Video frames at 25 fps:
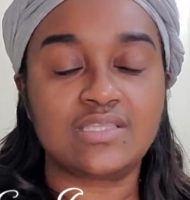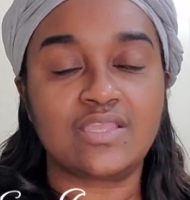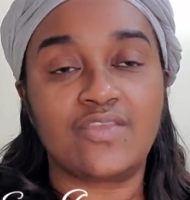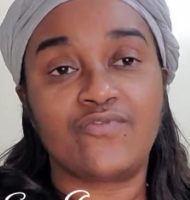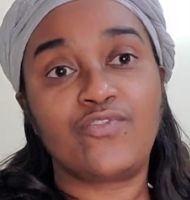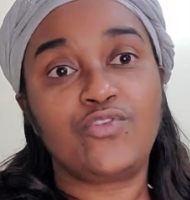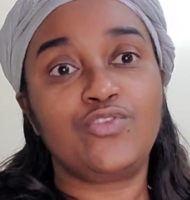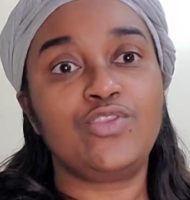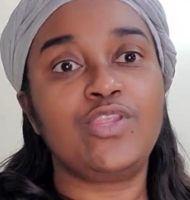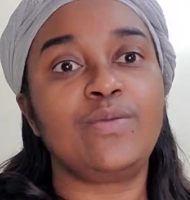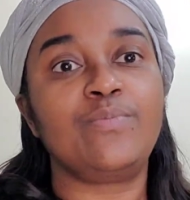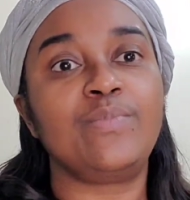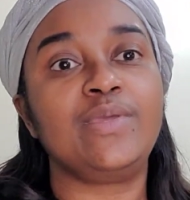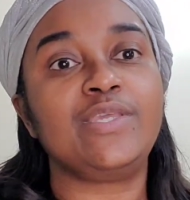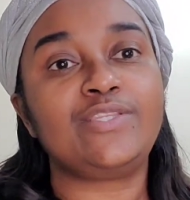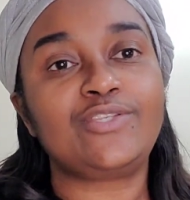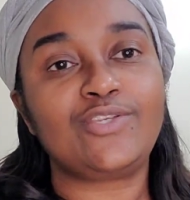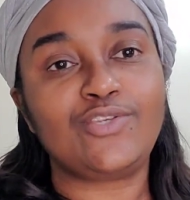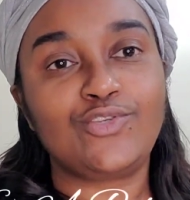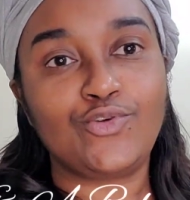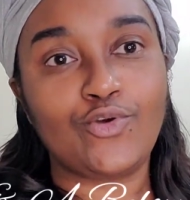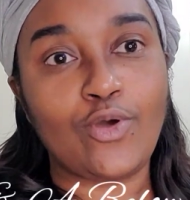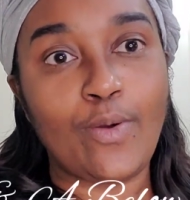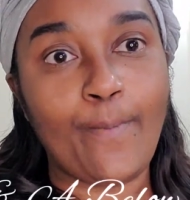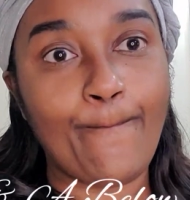If you need me to
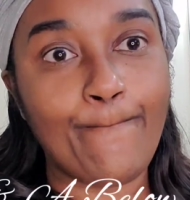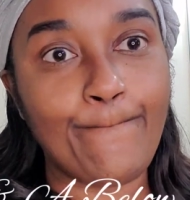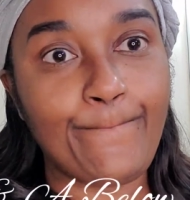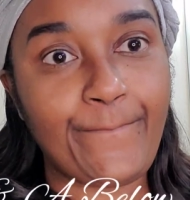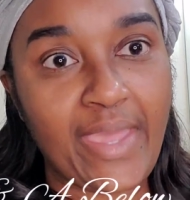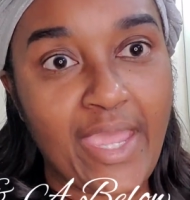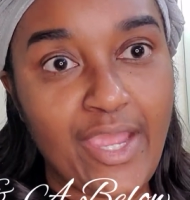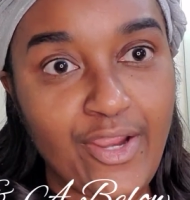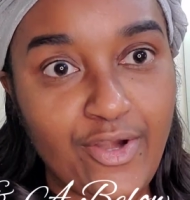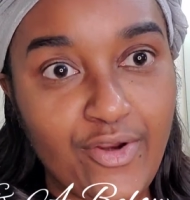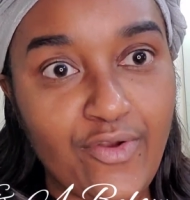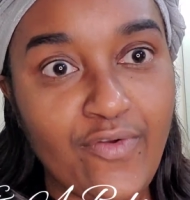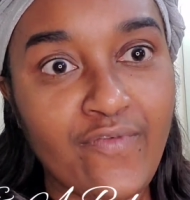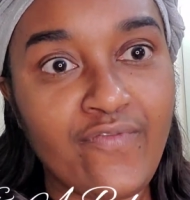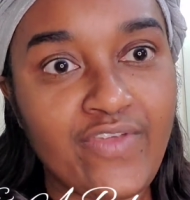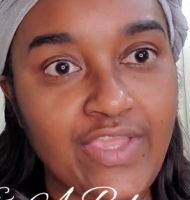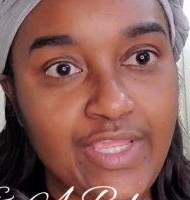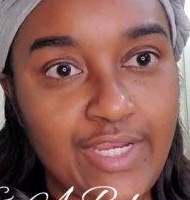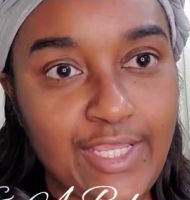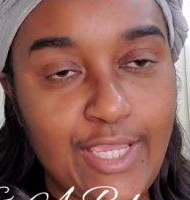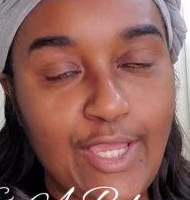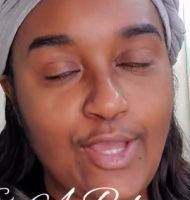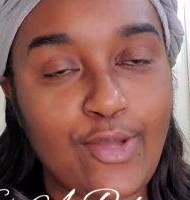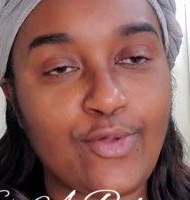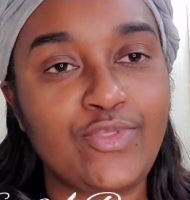do a better
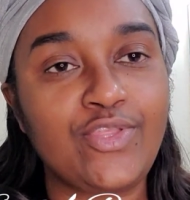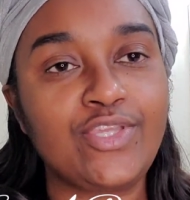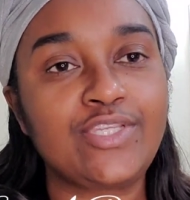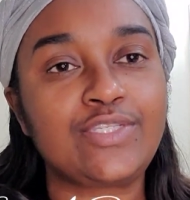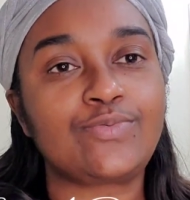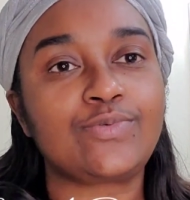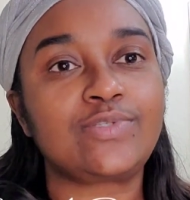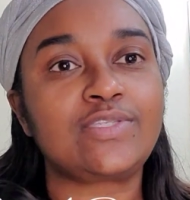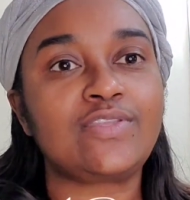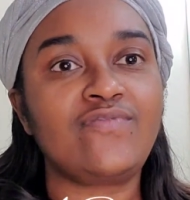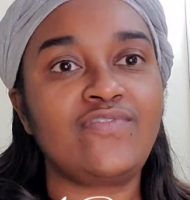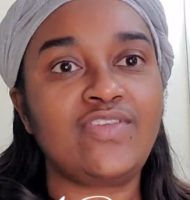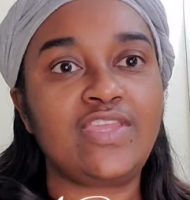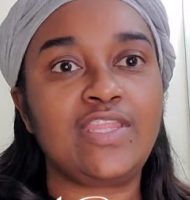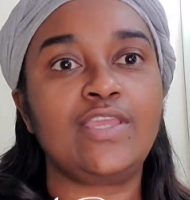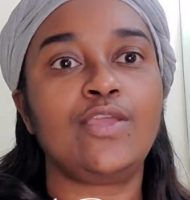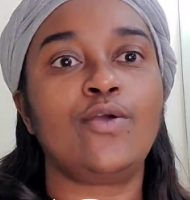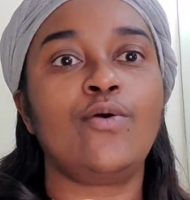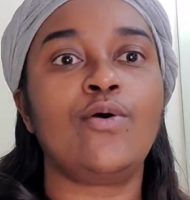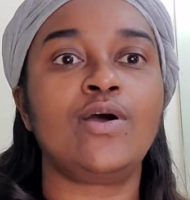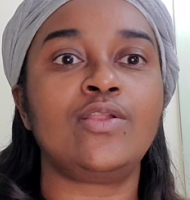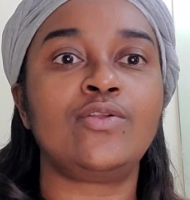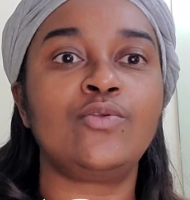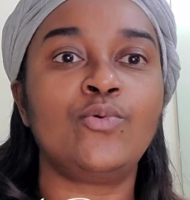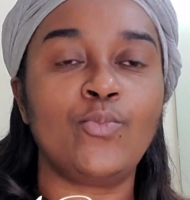video, this was a video
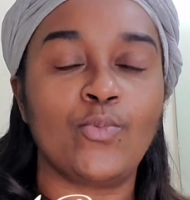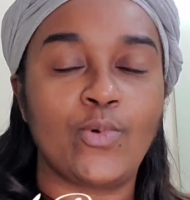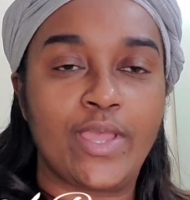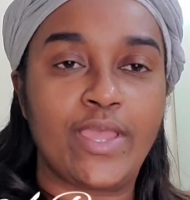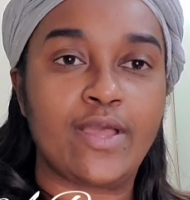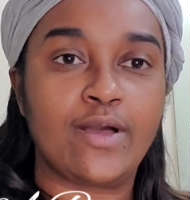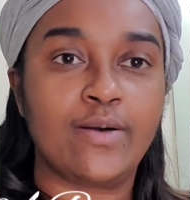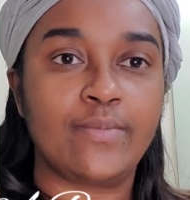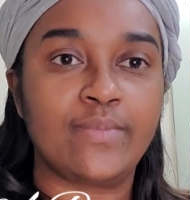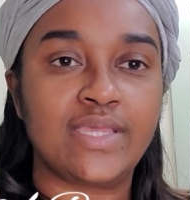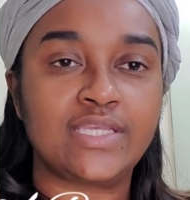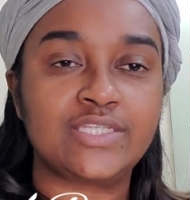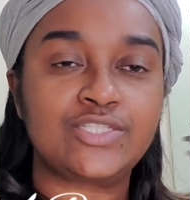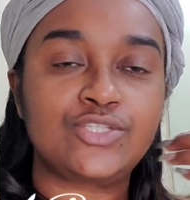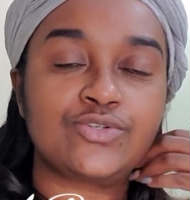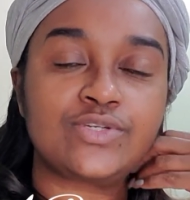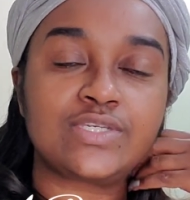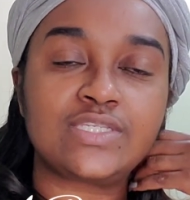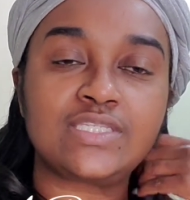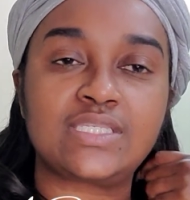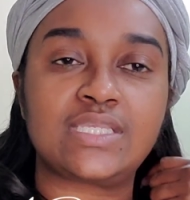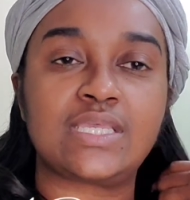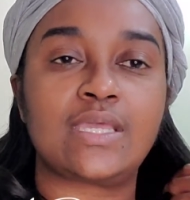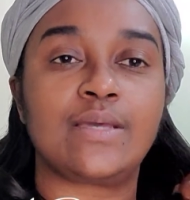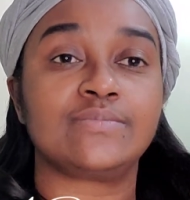on a whim. As you can
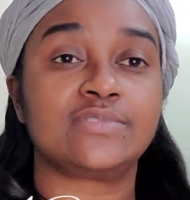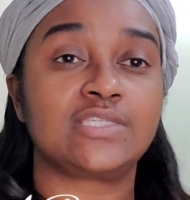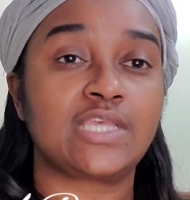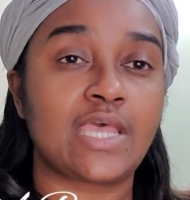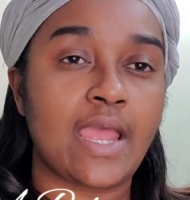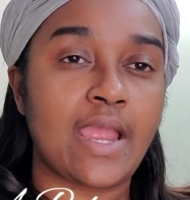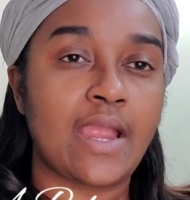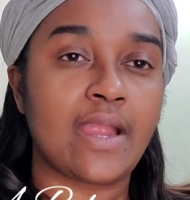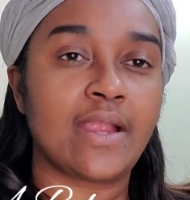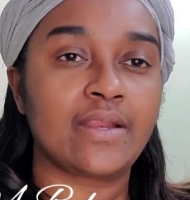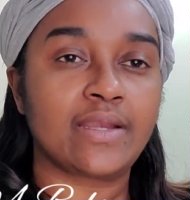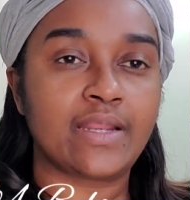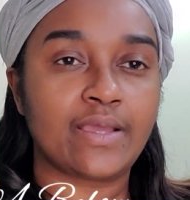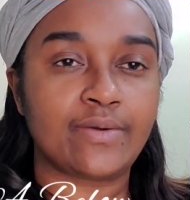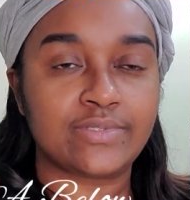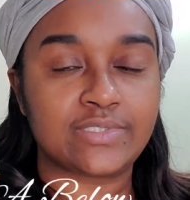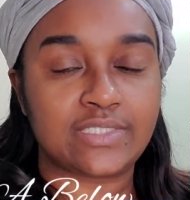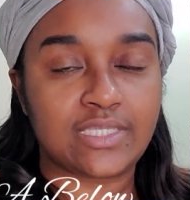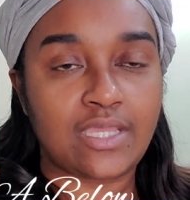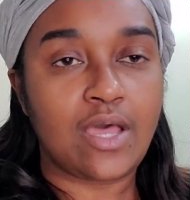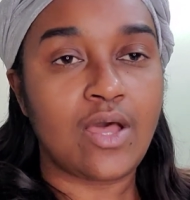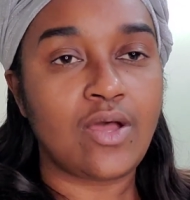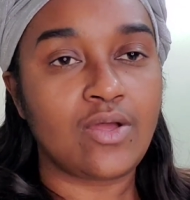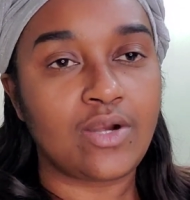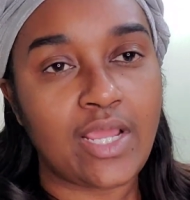see, I'm tired. I was
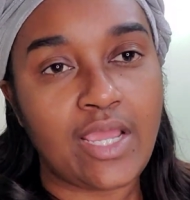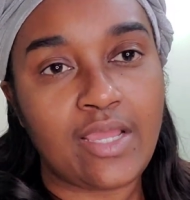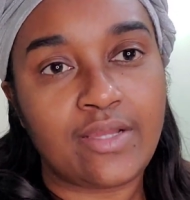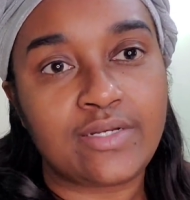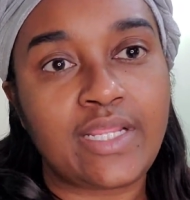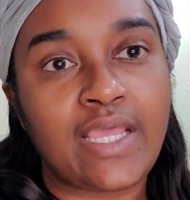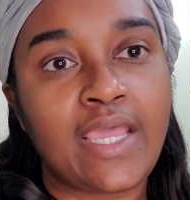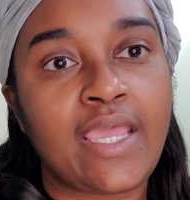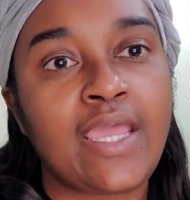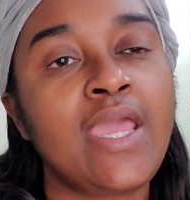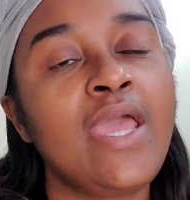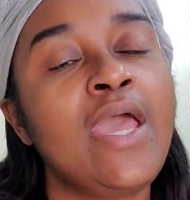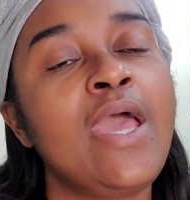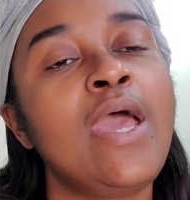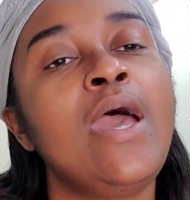gone all day.